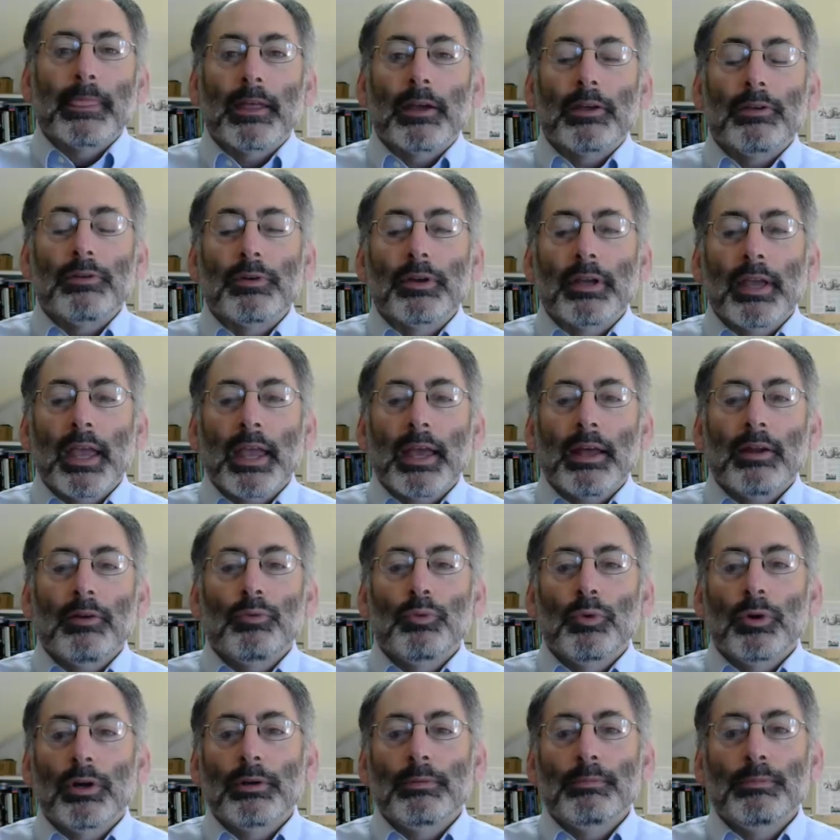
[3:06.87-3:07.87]
Now you can
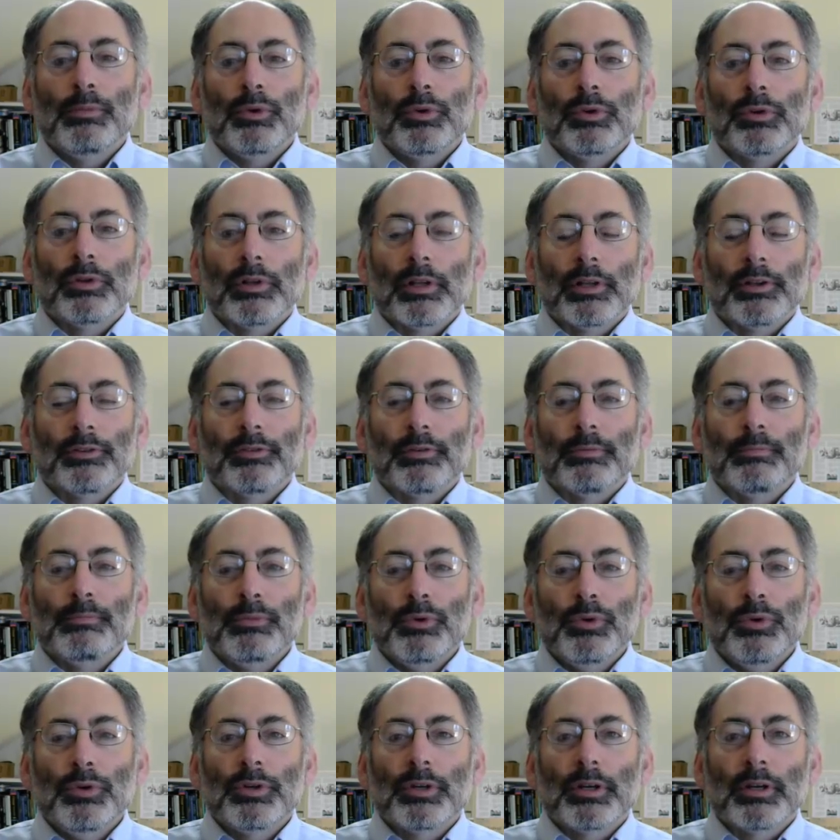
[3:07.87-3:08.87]
run Moodle as a
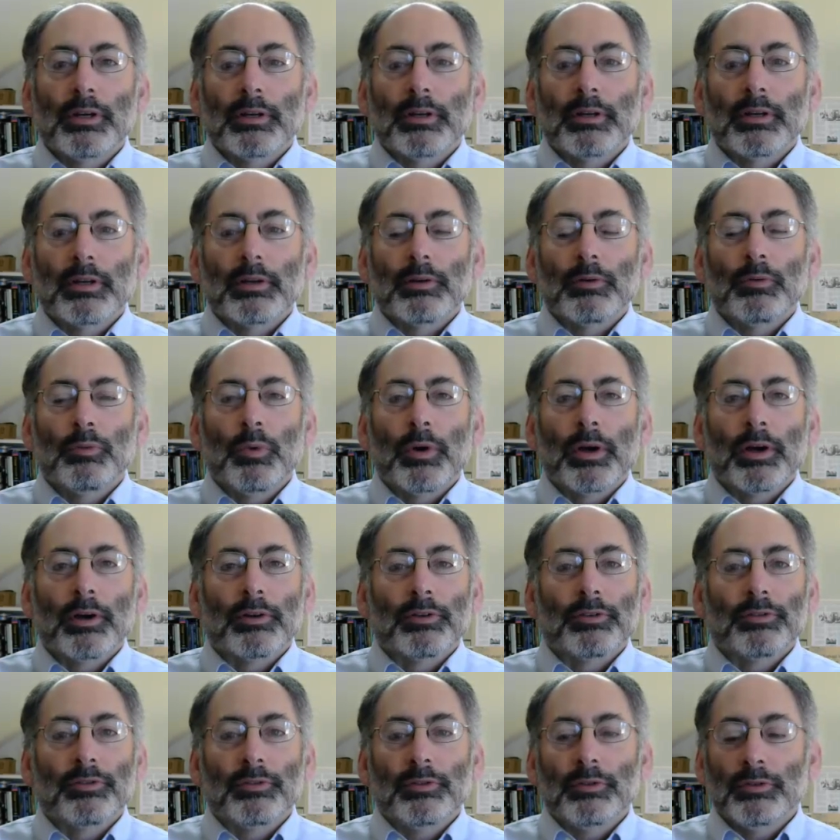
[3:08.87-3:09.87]
MOOC where
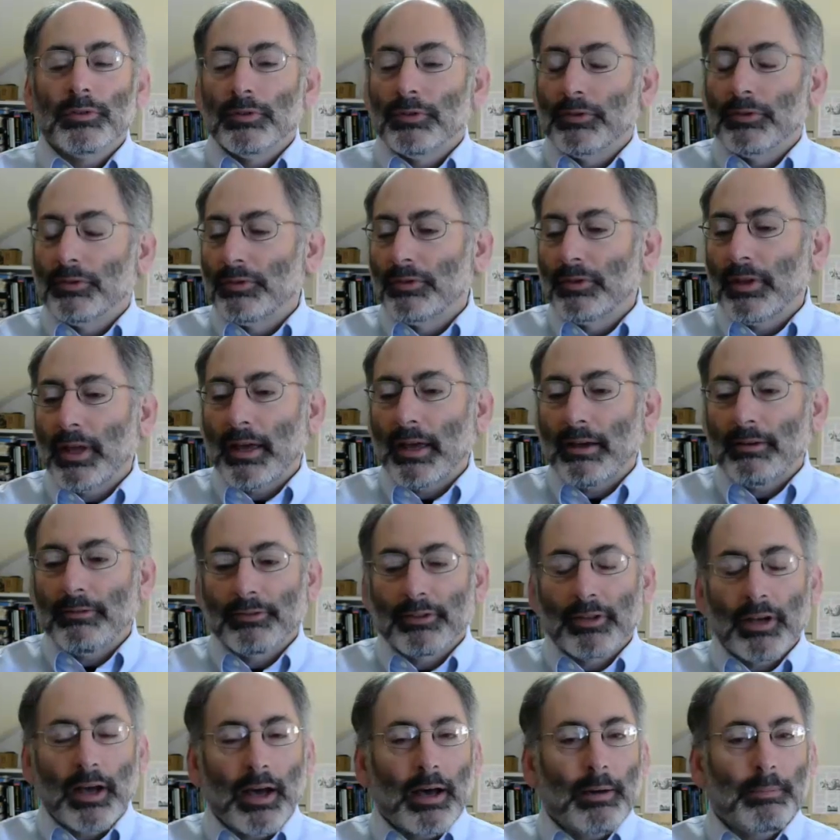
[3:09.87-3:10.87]
students have
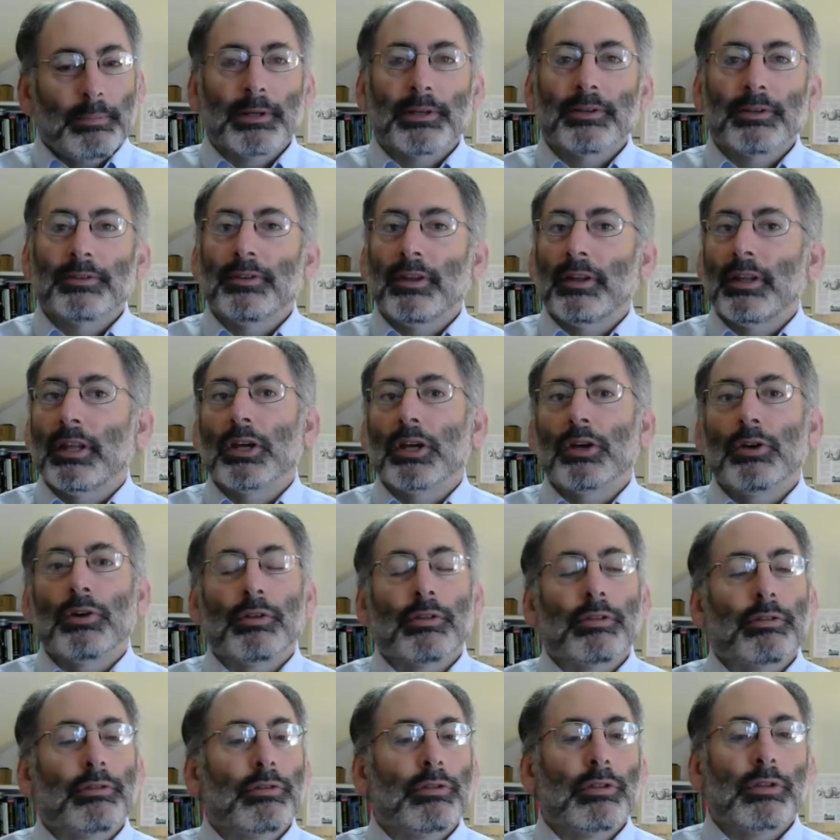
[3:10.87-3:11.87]
topics and they go
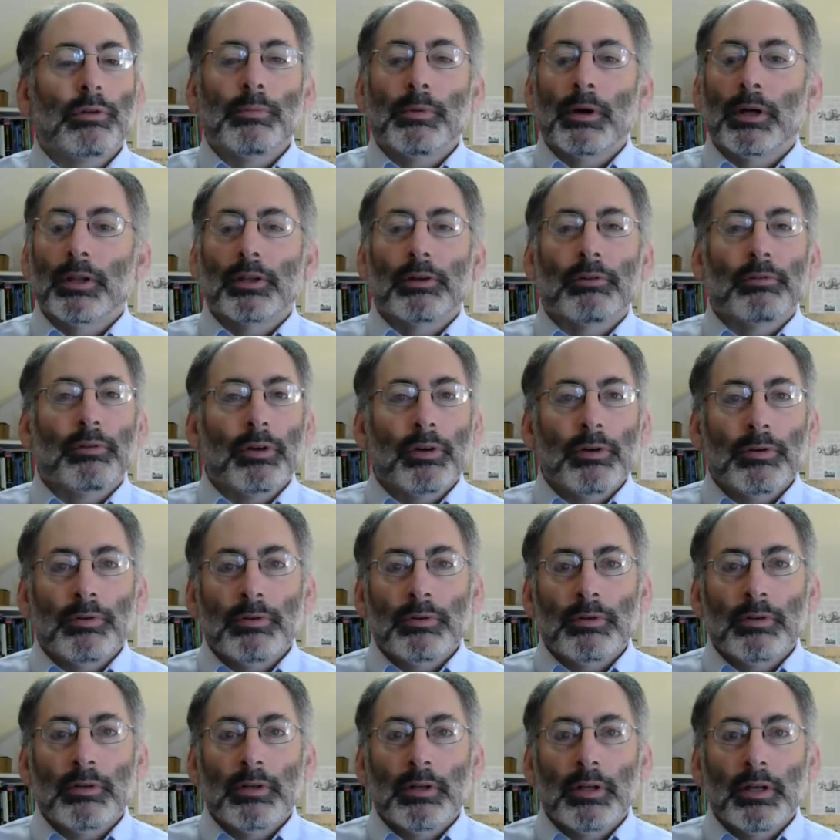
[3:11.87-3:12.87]
through them on their
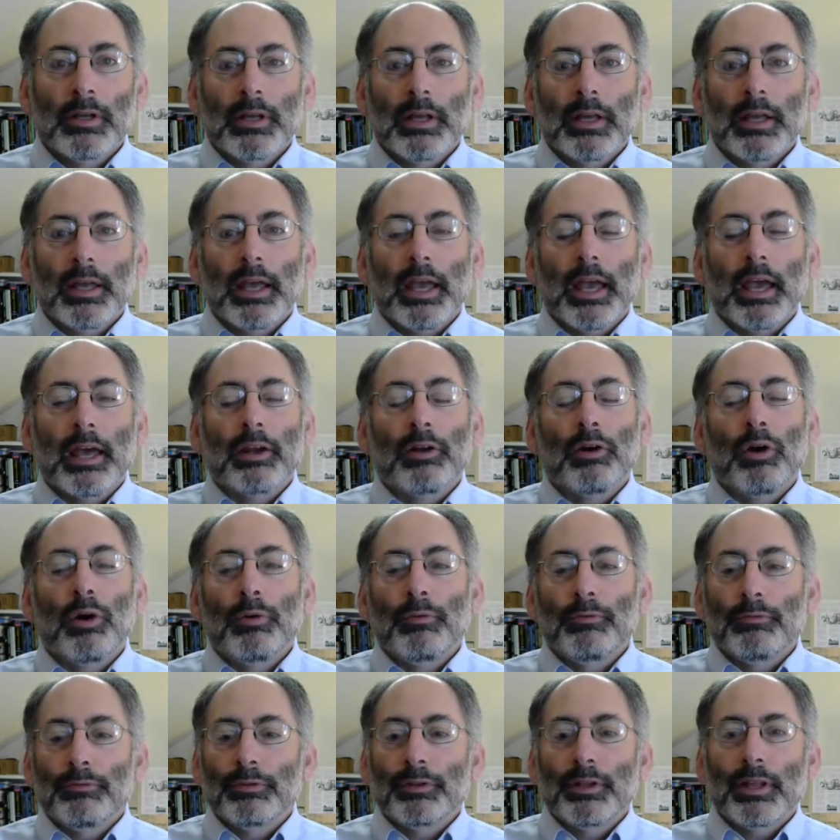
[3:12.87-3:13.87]
own. And
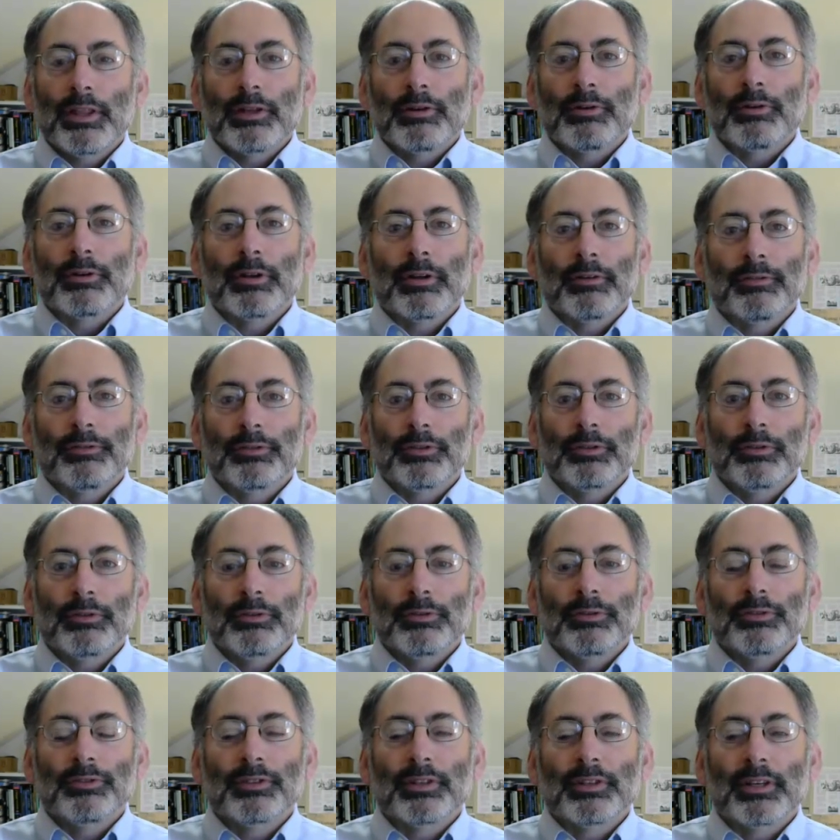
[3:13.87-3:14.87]
hopefully there are enough
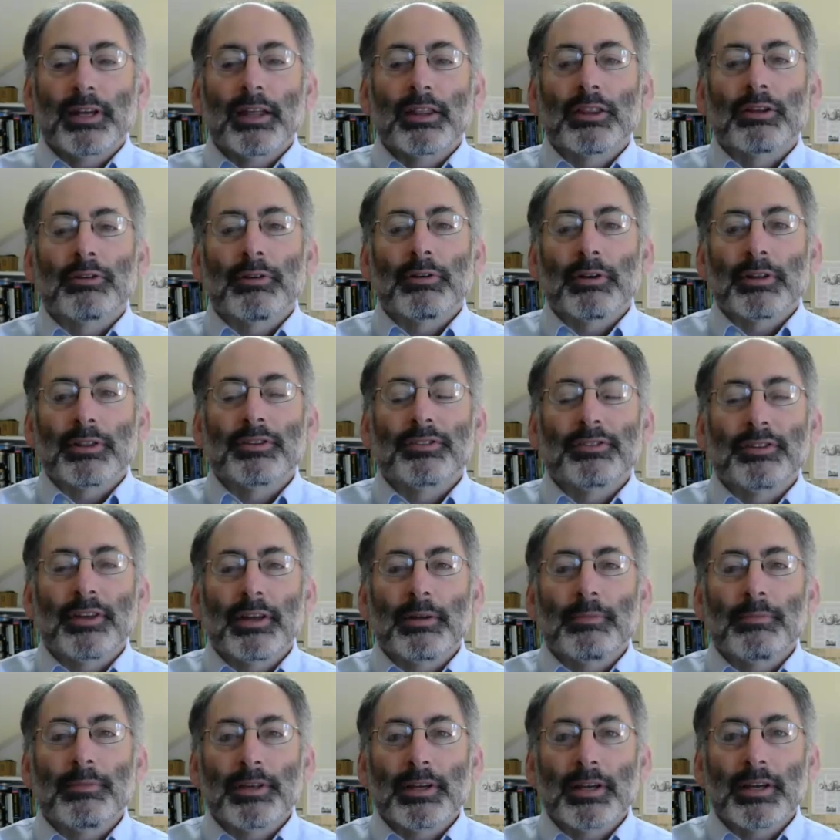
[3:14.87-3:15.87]
students together on the
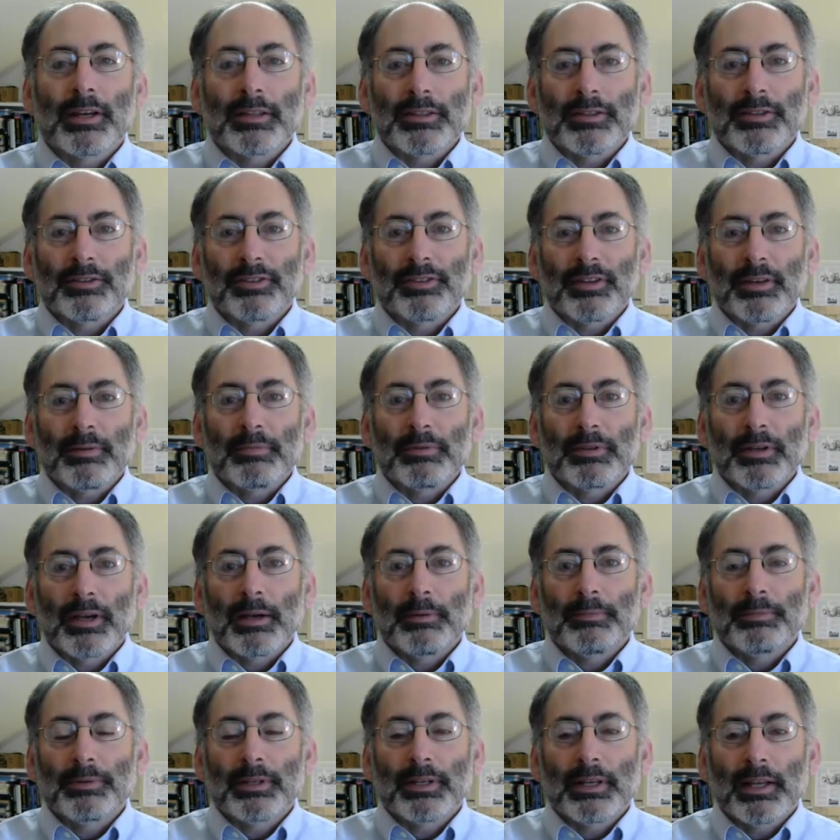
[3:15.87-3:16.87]
same thing at the same
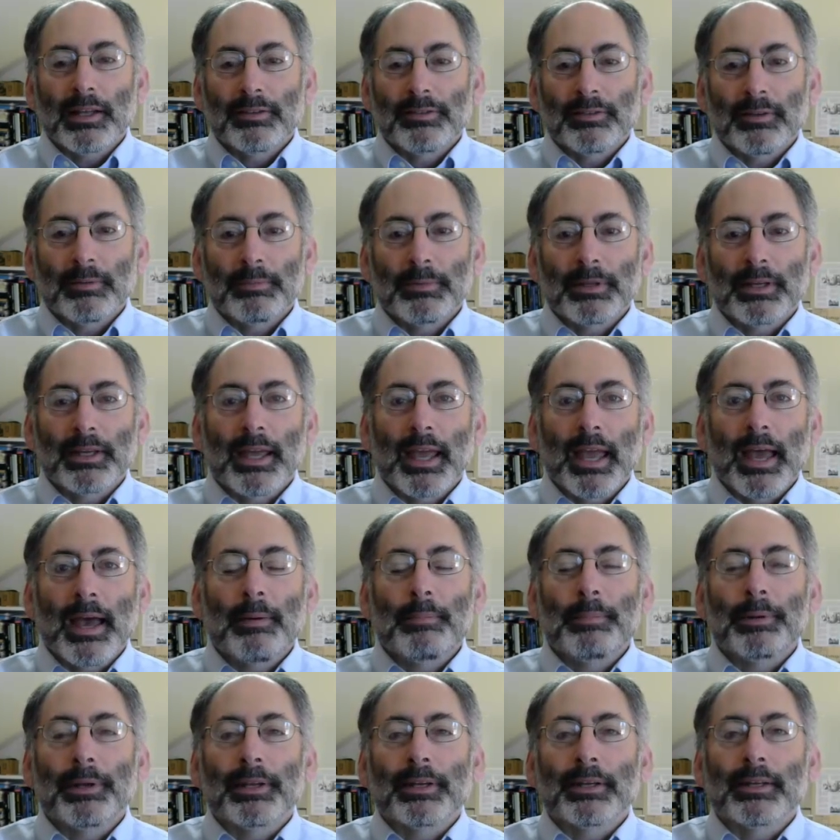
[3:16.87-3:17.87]
time to get something
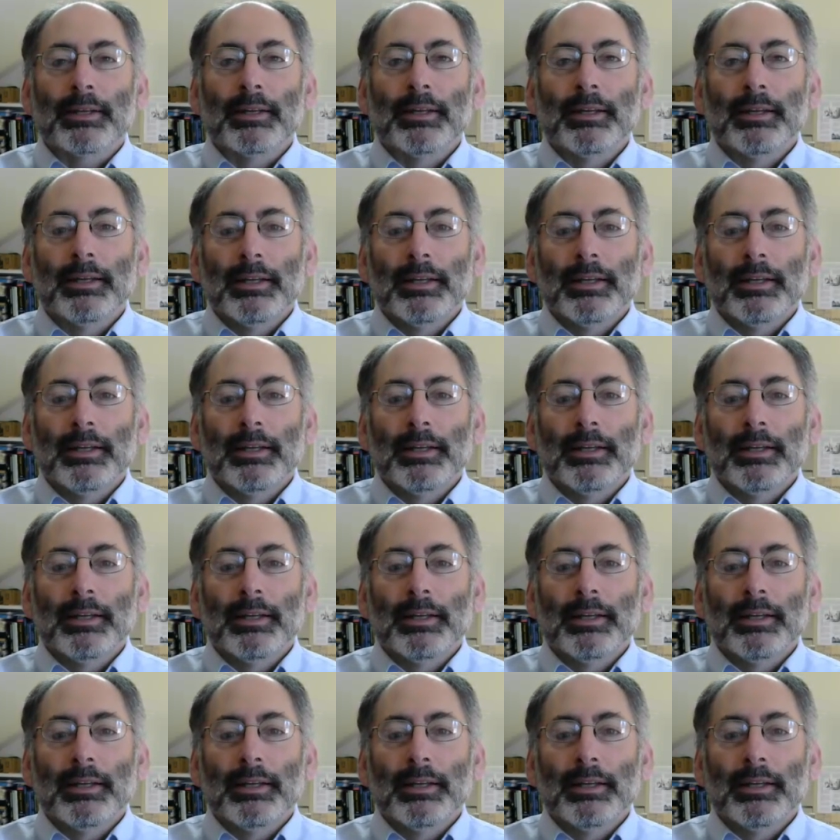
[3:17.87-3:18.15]
happening.